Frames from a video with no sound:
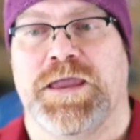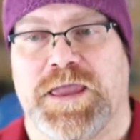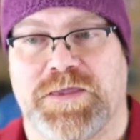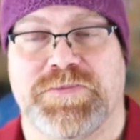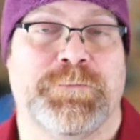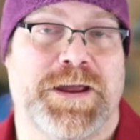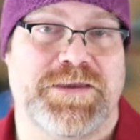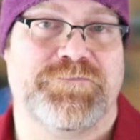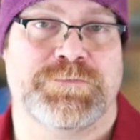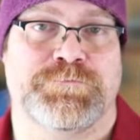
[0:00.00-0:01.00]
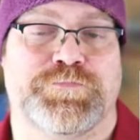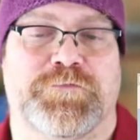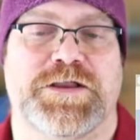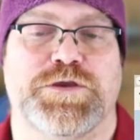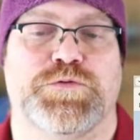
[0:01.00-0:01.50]
and they might even
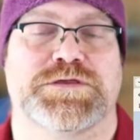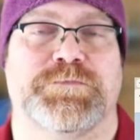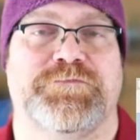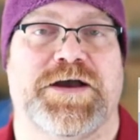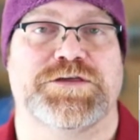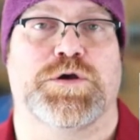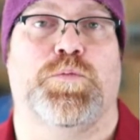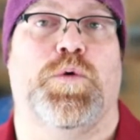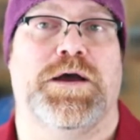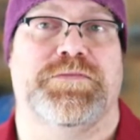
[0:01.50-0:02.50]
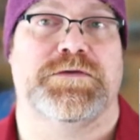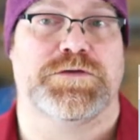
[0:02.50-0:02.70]
provide you with some advice on what